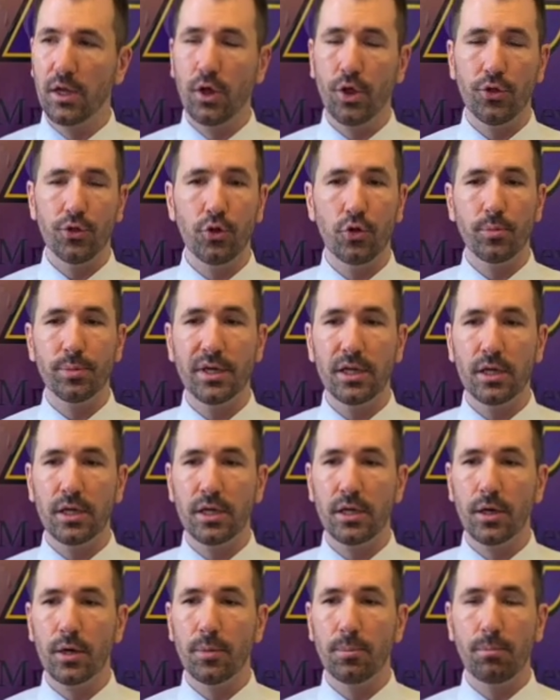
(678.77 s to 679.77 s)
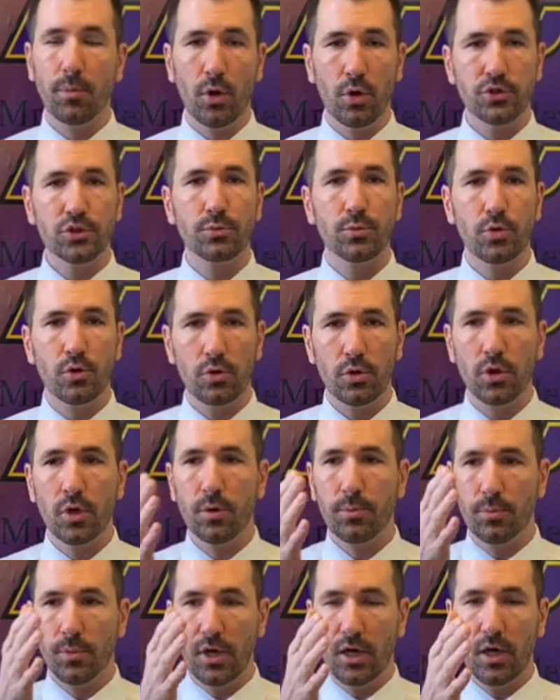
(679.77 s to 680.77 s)
There'll be multiple
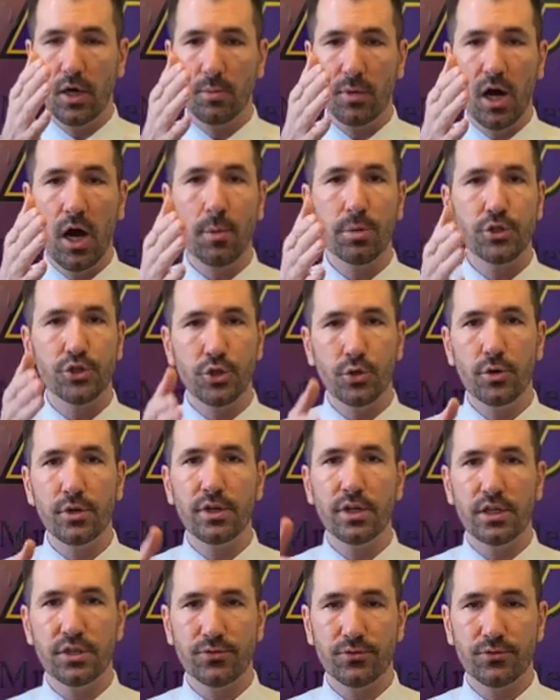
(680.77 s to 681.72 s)
opportunities